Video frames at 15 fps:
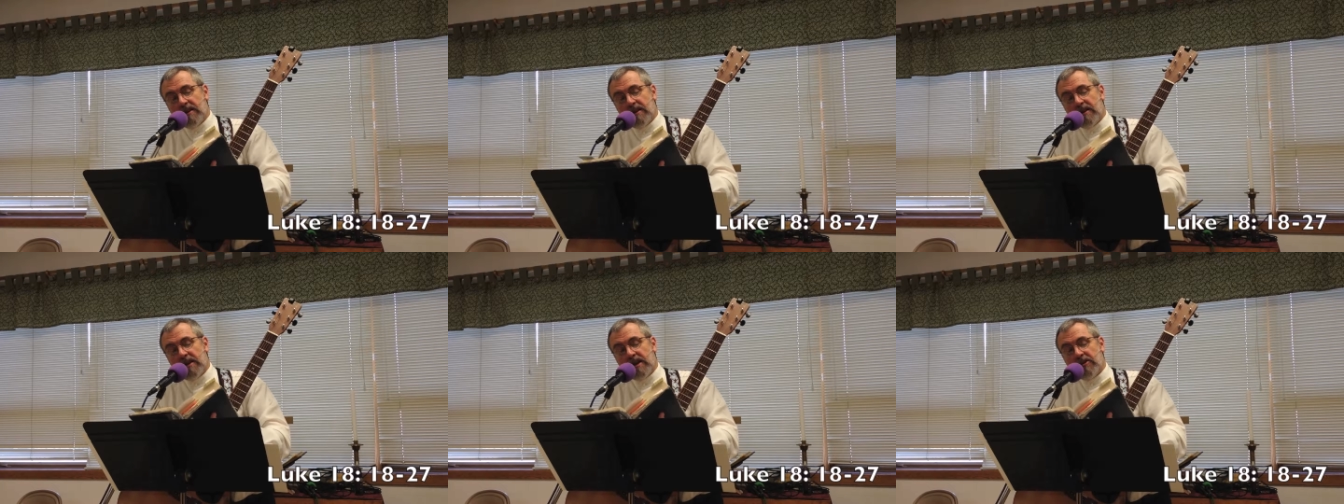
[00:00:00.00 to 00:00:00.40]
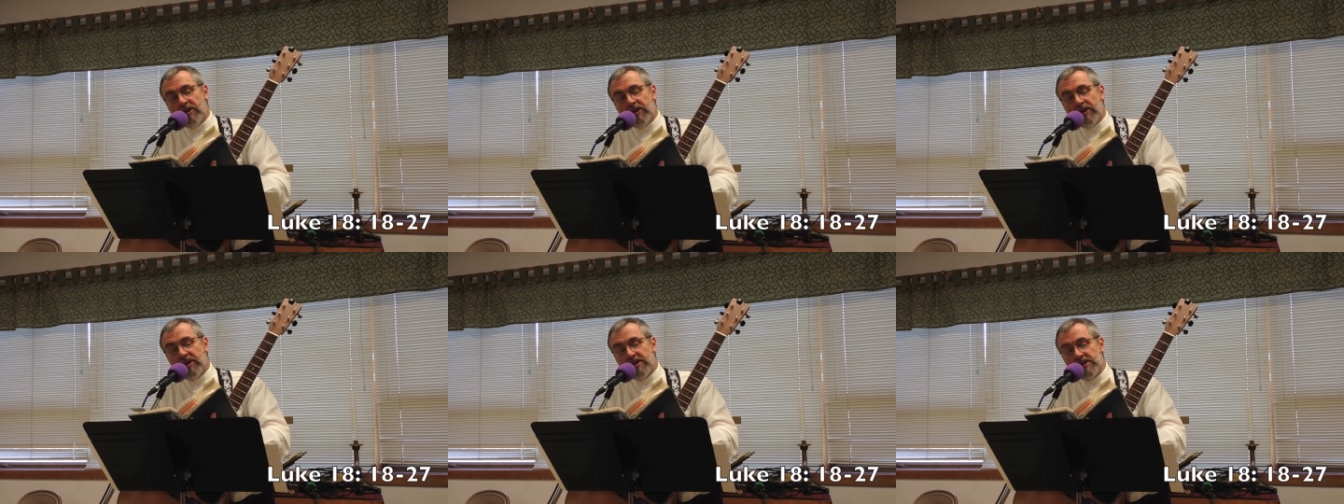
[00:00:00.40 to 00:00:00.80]
they
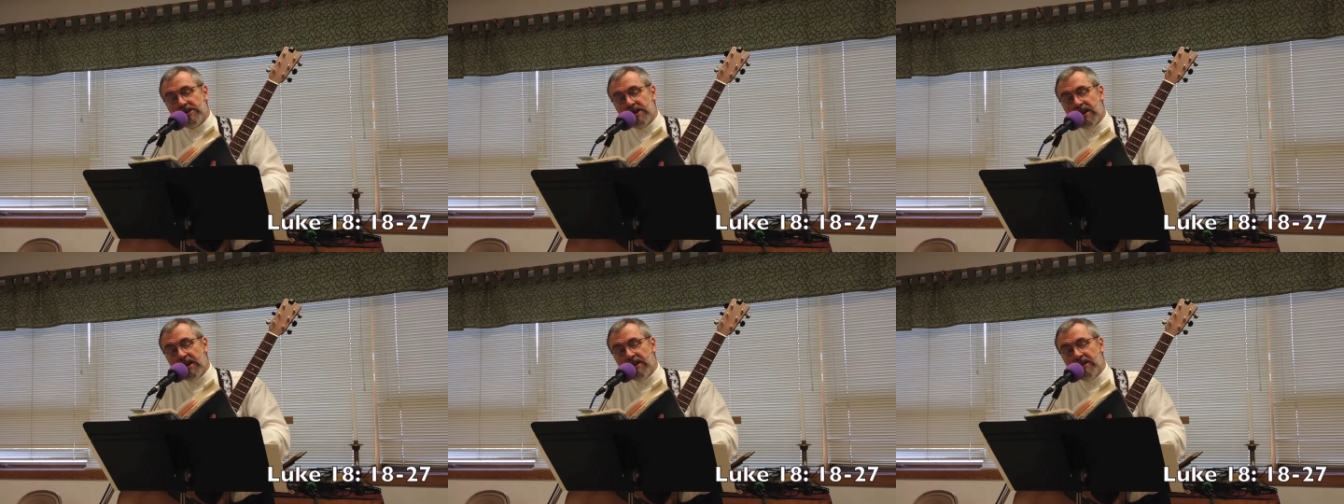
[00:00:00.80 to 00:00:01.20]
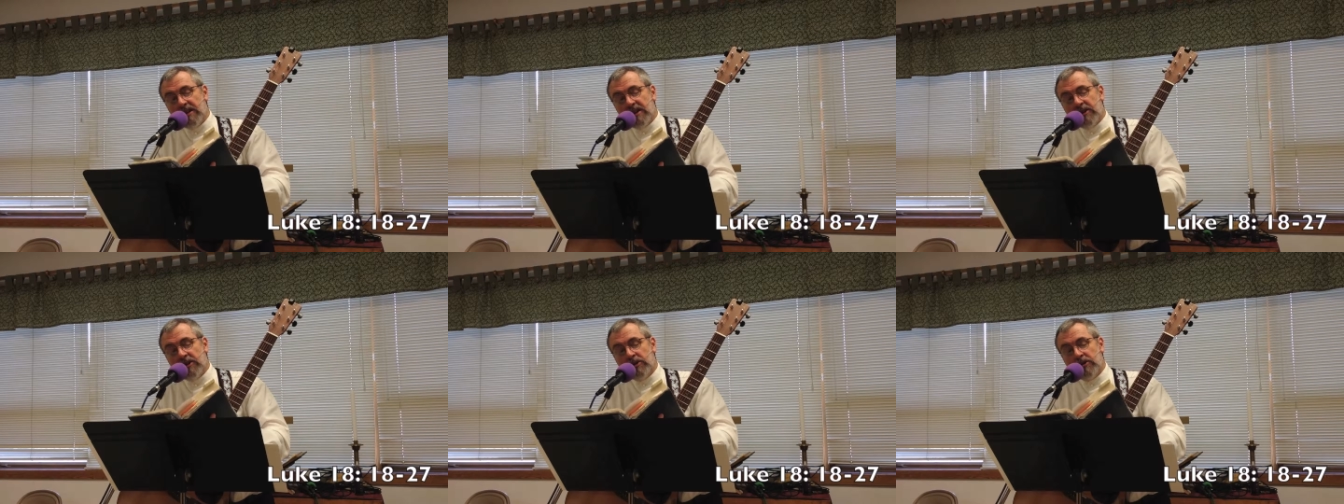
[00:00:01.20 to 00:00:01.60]
heard it said,
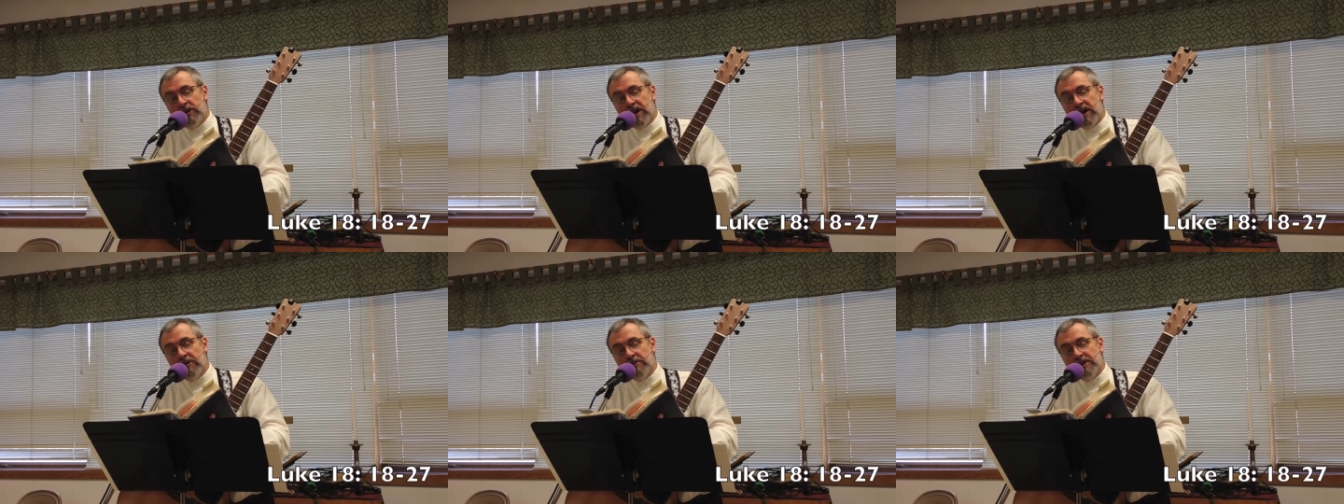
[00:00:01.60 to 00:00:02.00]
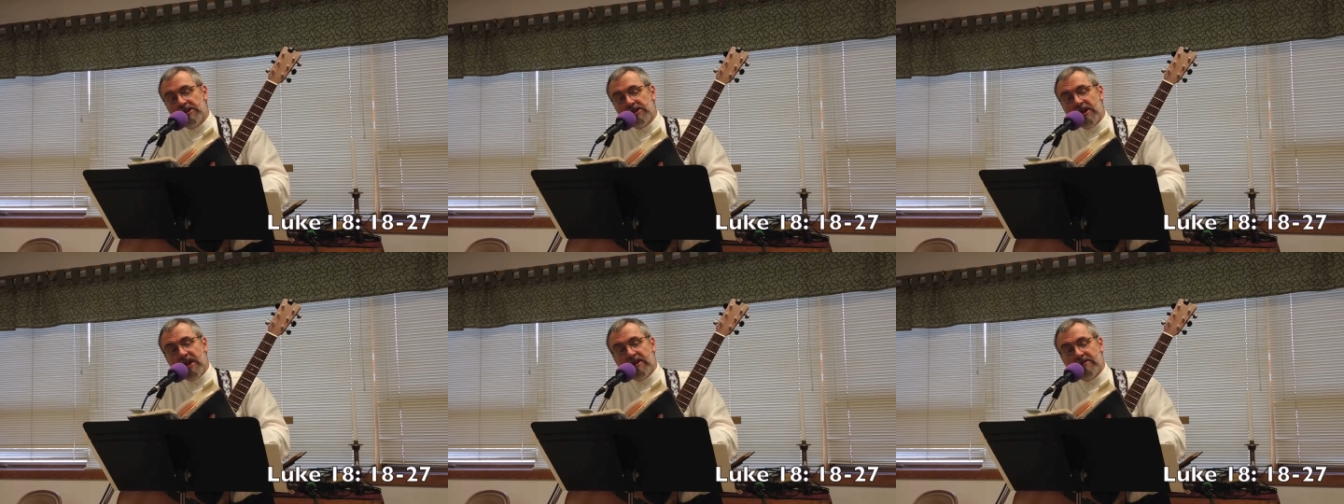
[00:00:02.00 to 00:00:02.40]
Then who can be
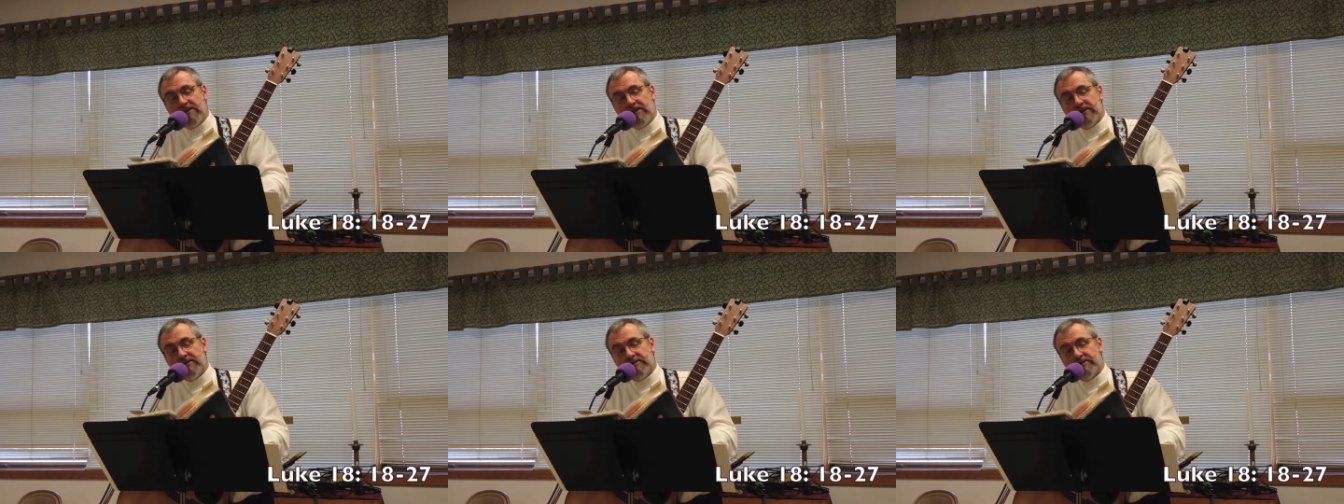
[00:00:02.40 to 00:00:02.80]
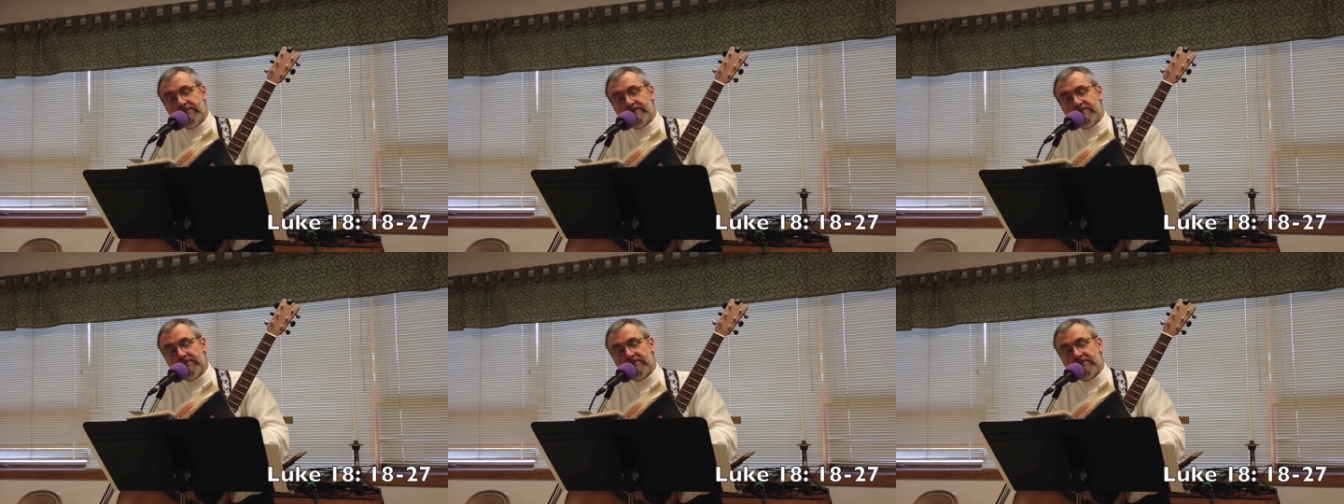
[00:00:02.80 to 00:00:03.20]
saved?
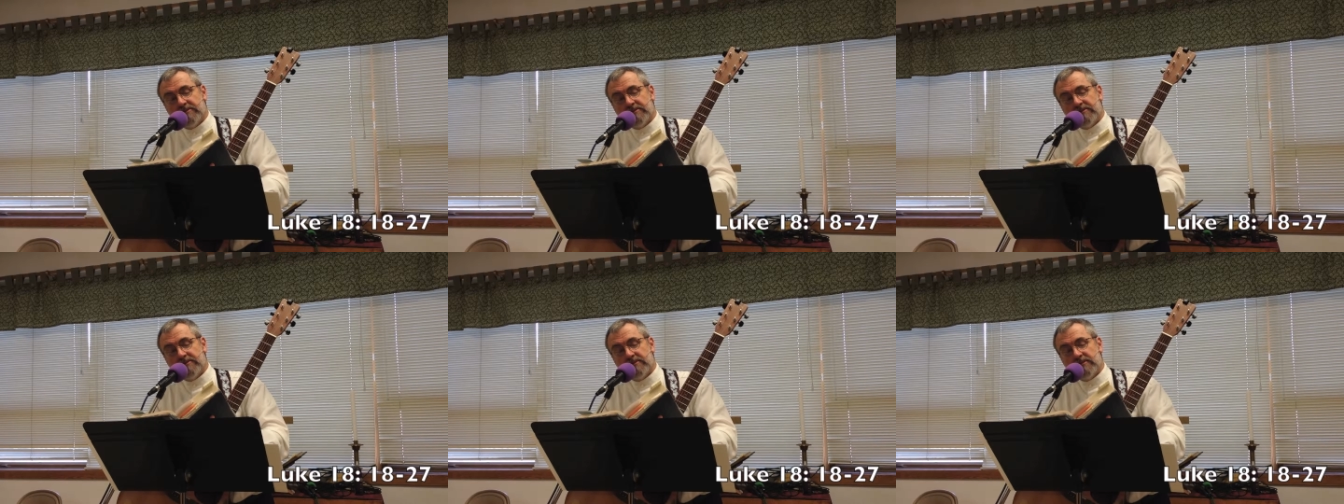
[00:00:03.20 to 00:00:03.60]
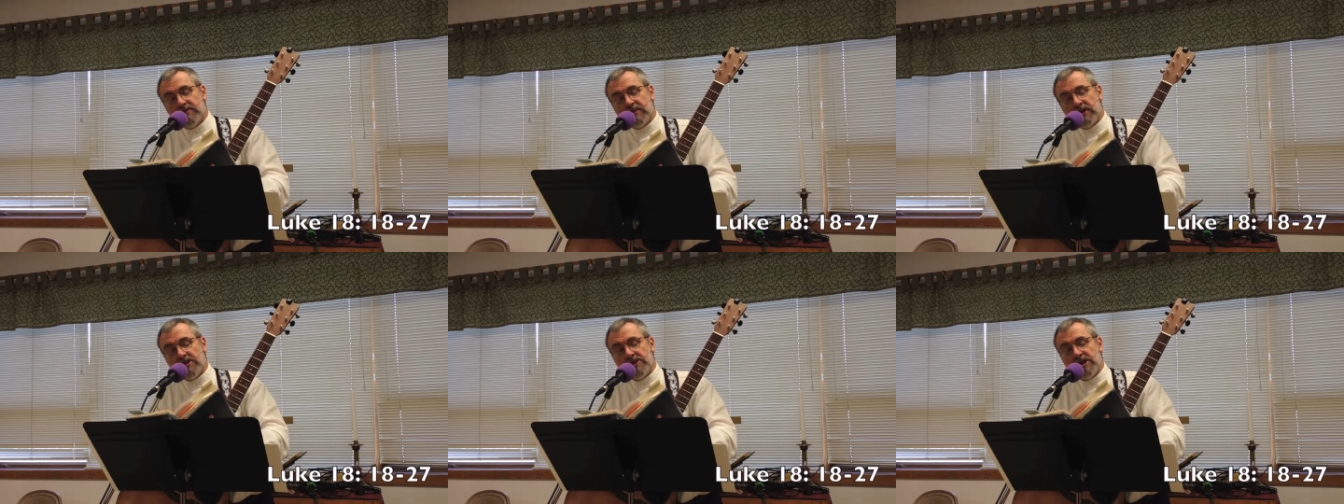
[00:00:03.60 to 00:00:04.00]

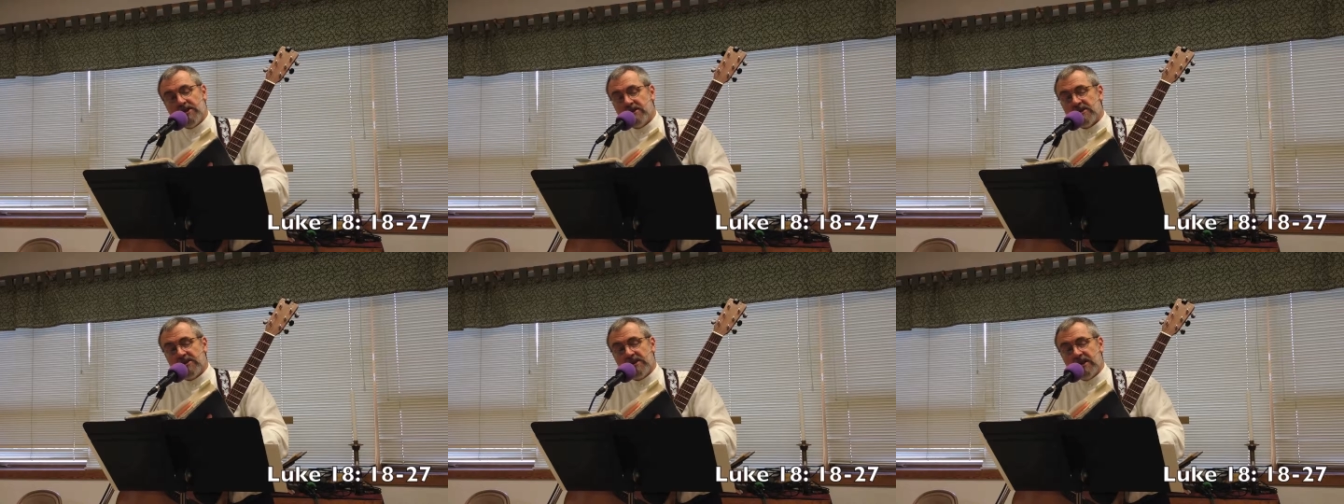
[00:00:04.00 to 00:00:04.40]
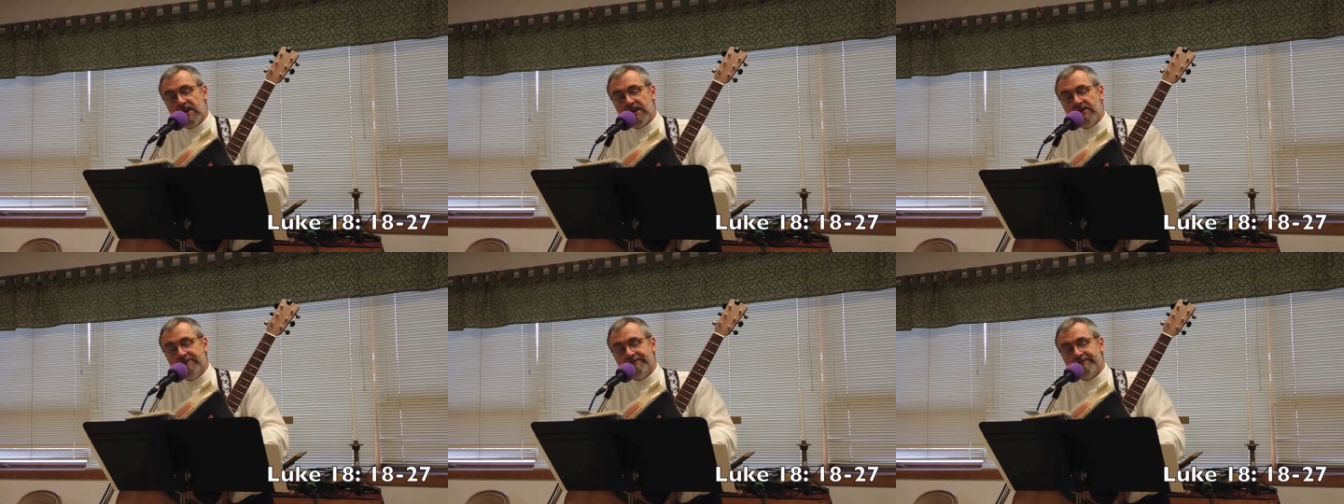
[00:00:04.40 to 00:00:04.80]
And Jesus said,